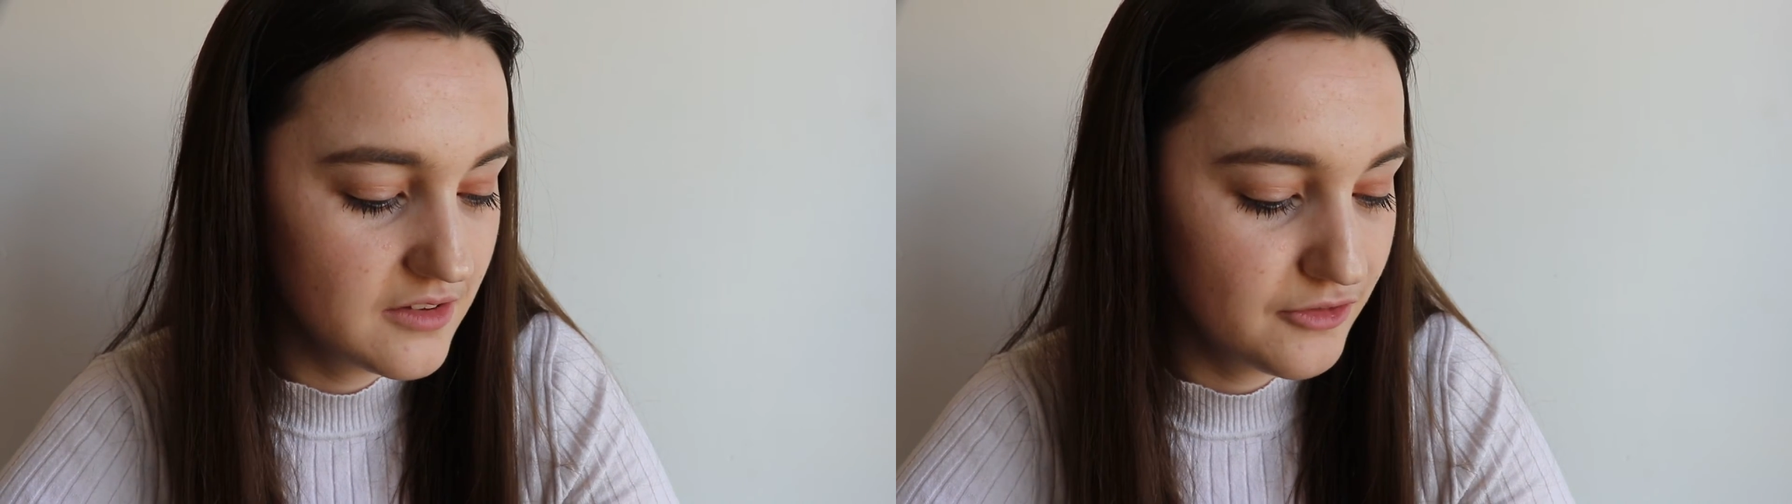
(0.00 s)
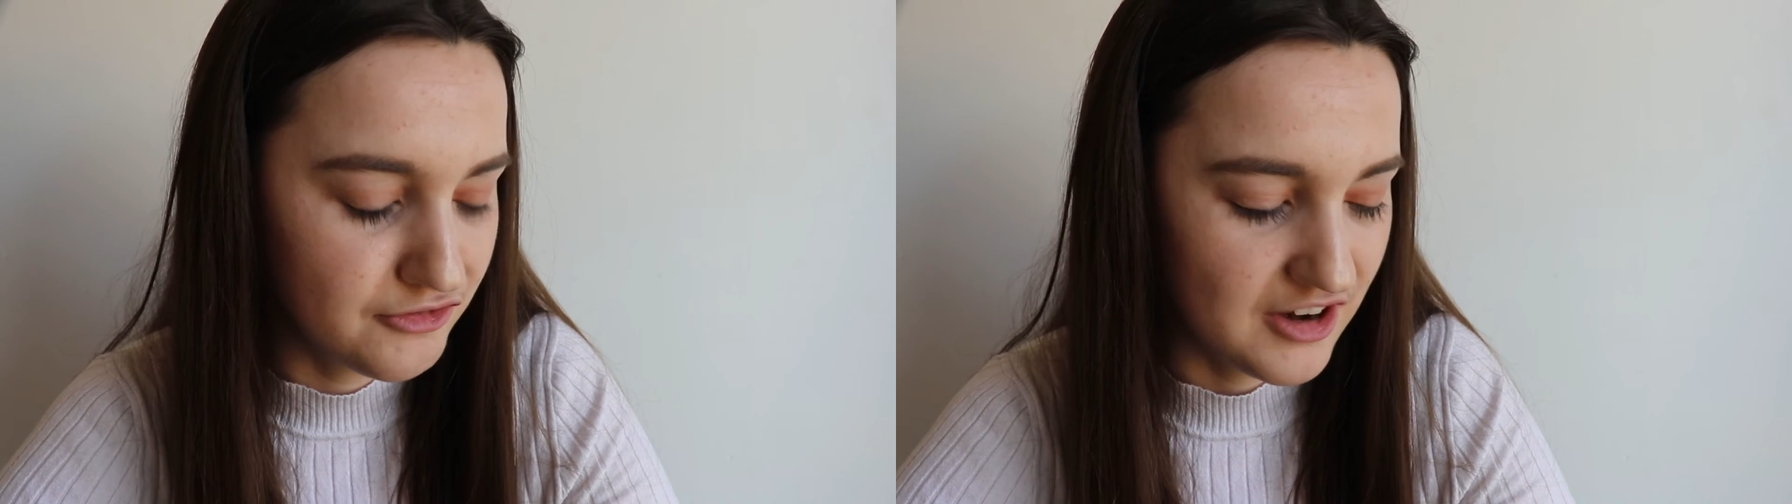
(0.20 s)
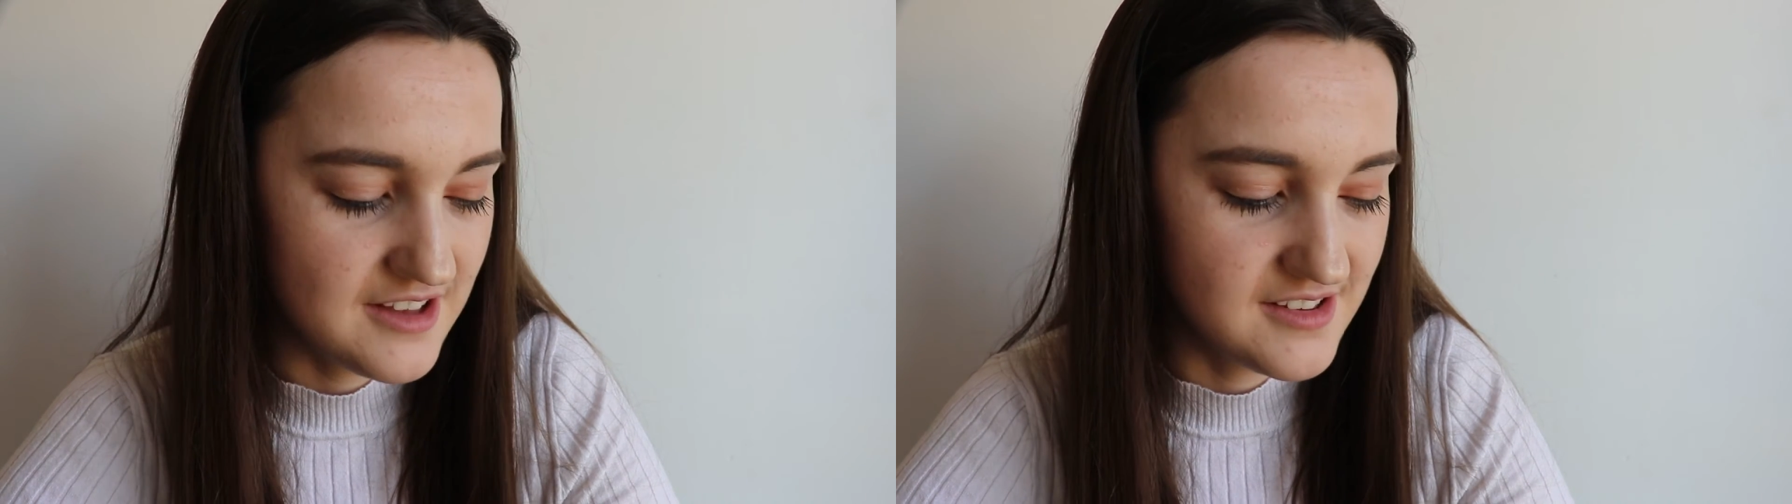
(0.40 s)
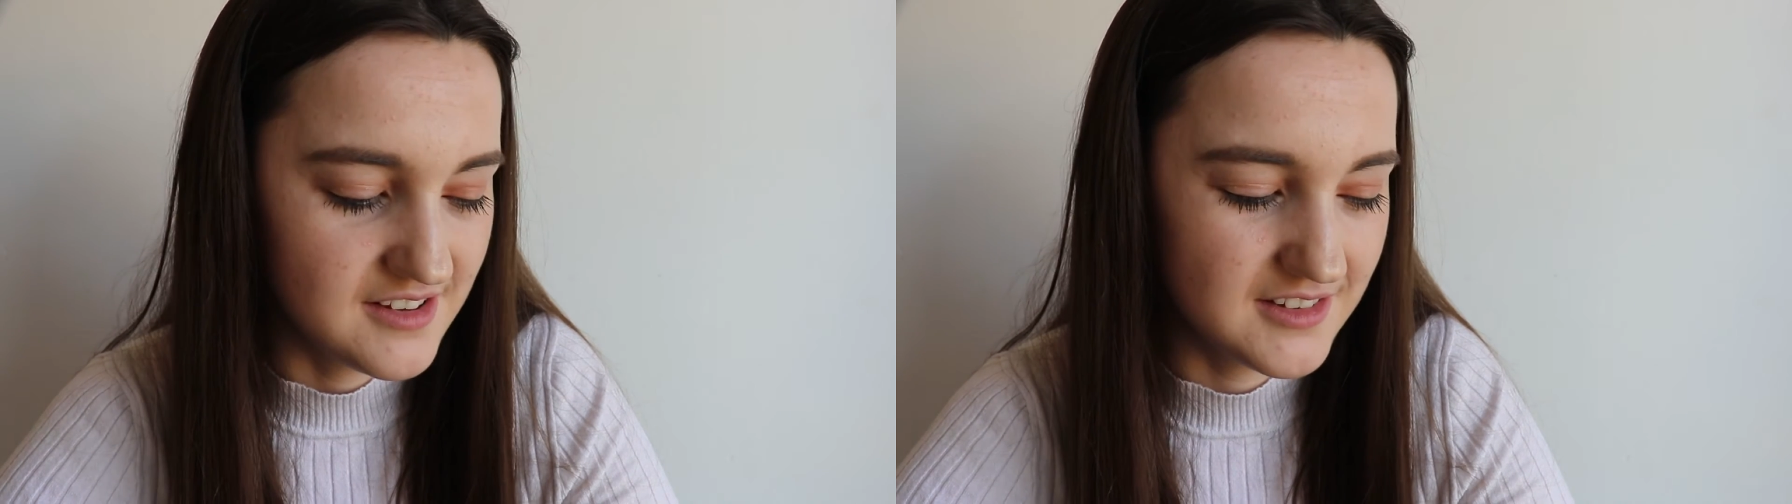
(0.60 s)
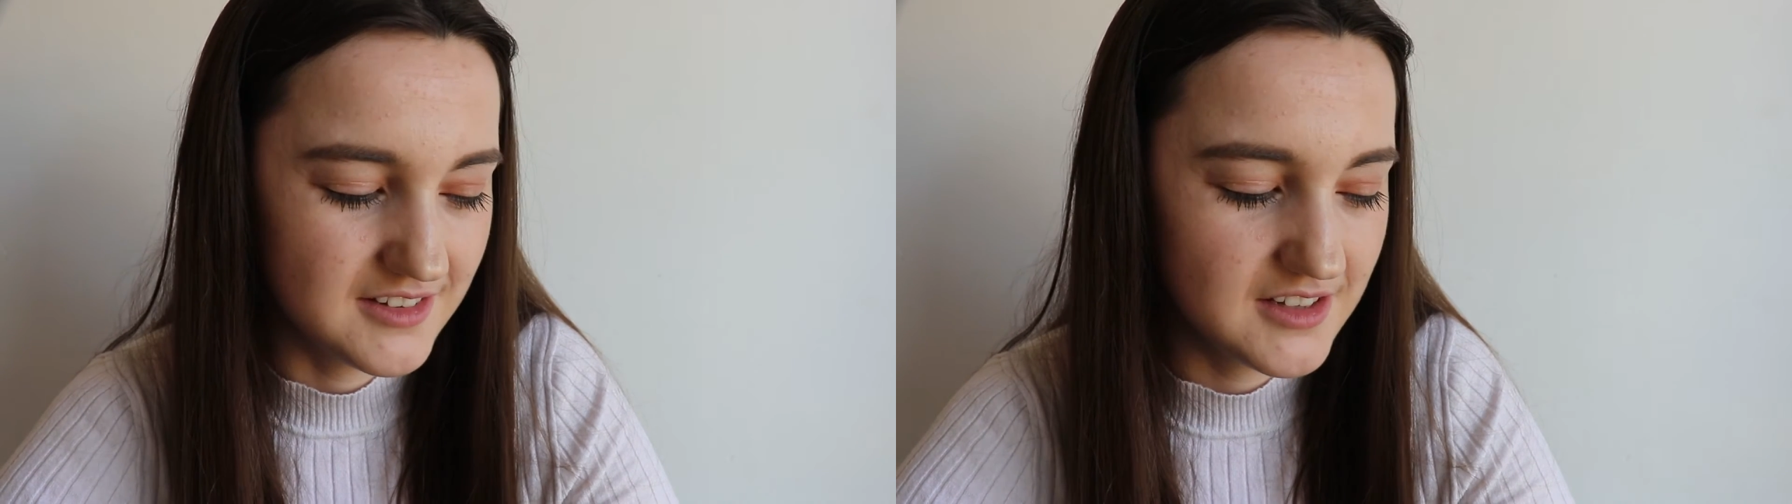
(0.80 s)

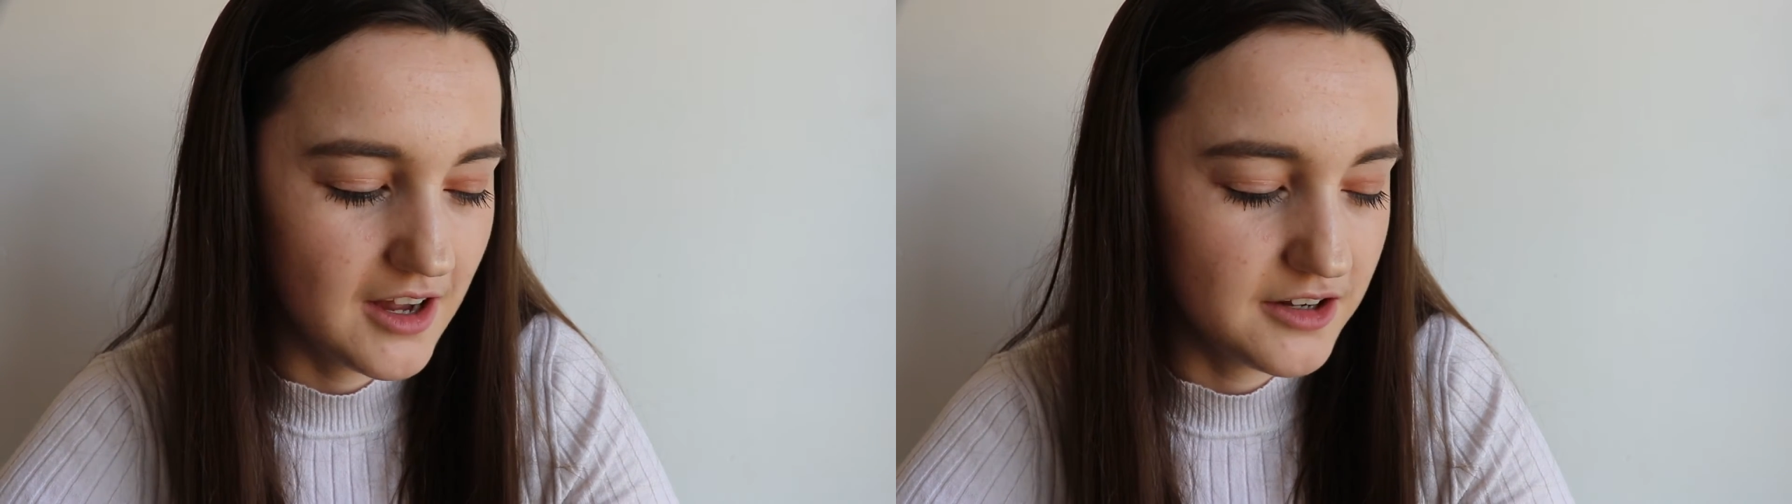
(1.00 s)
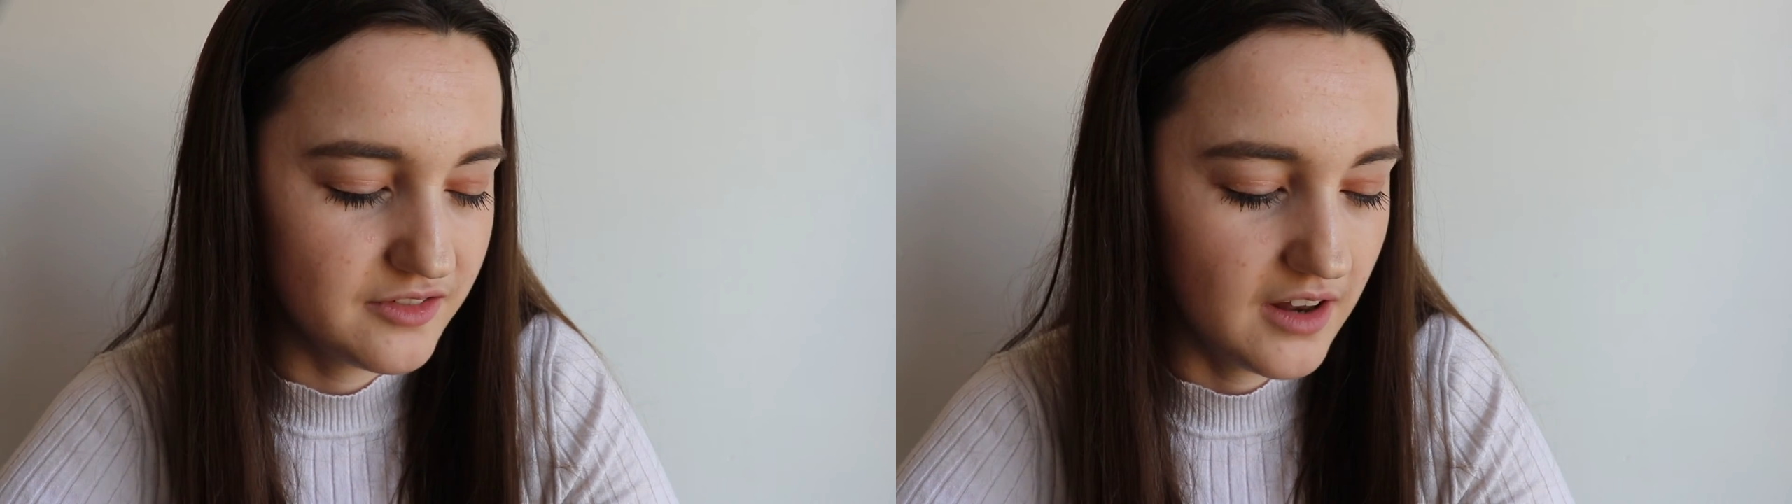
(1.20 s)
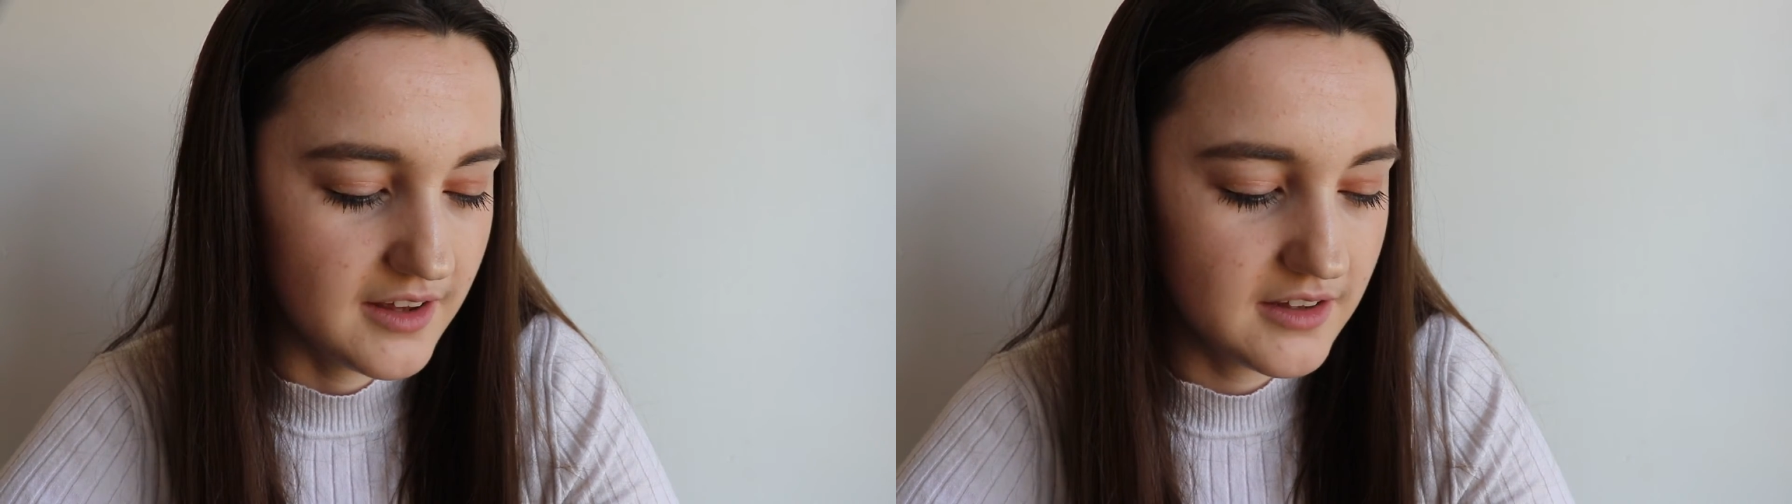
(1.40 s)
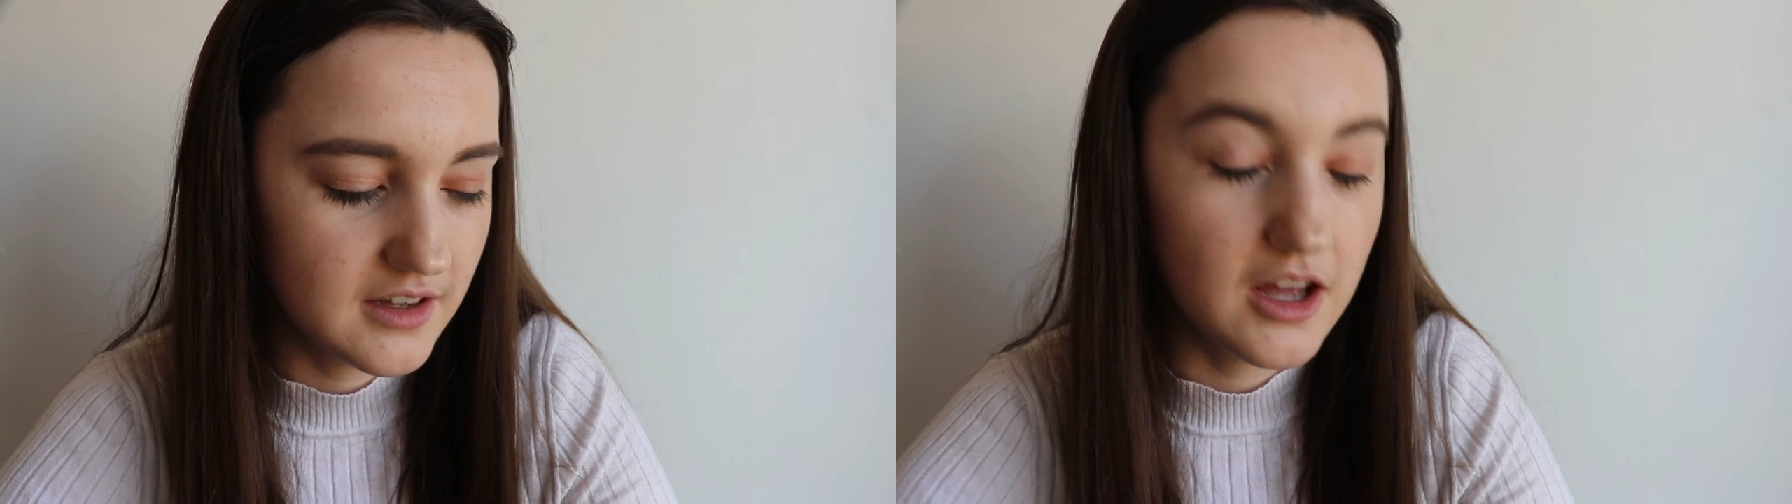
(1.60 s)
phrases is kind of like